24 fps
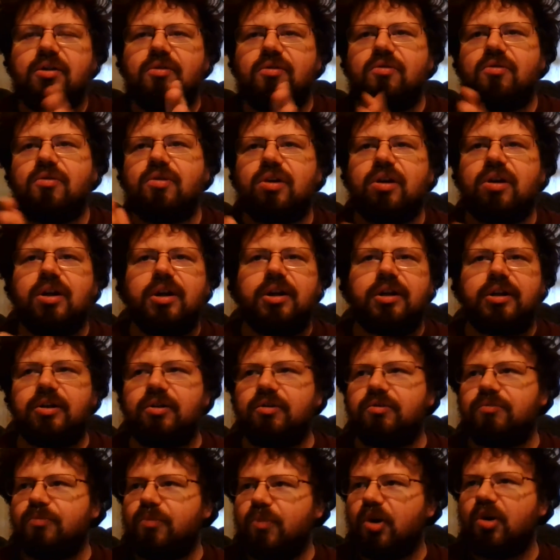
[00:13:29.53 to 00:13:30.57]
or
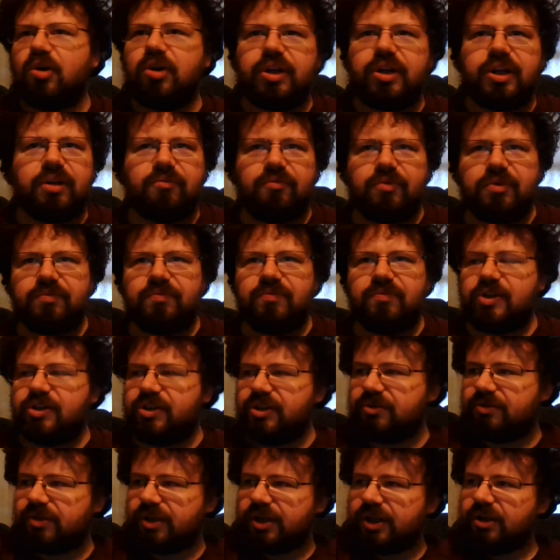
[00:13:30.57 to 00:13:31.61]
they'll mark it with
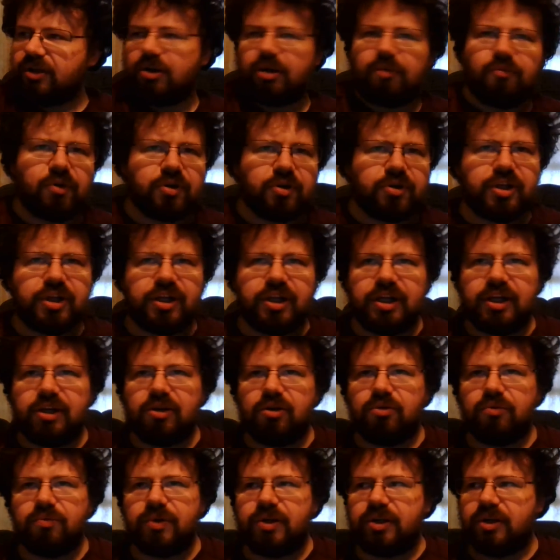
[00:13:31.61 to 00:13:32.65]
feces, like here, I want you to
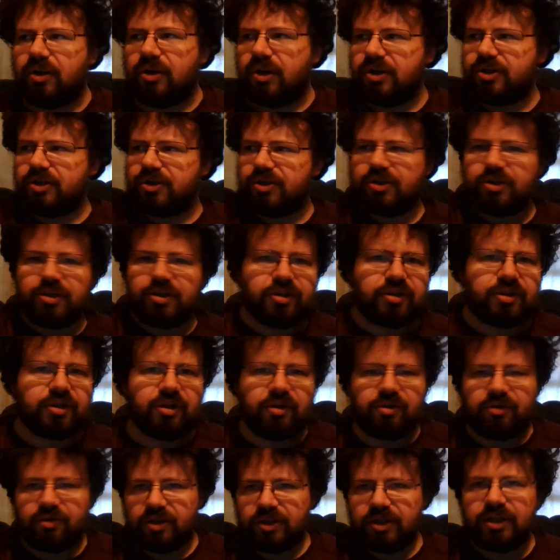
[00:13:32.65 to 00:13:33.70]
eat over here. I just shit
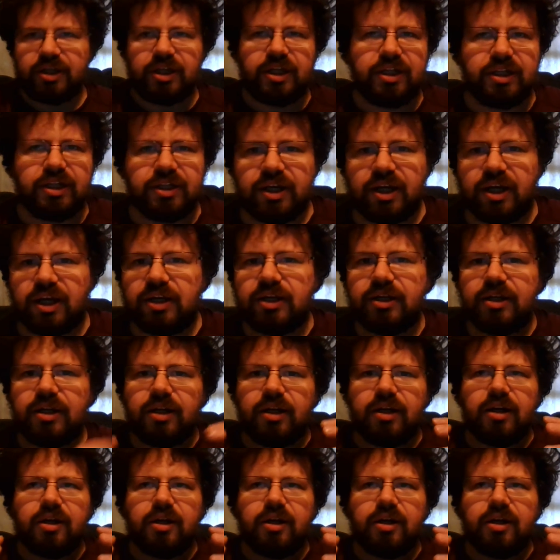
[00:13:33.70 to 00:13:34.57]
there, eat that.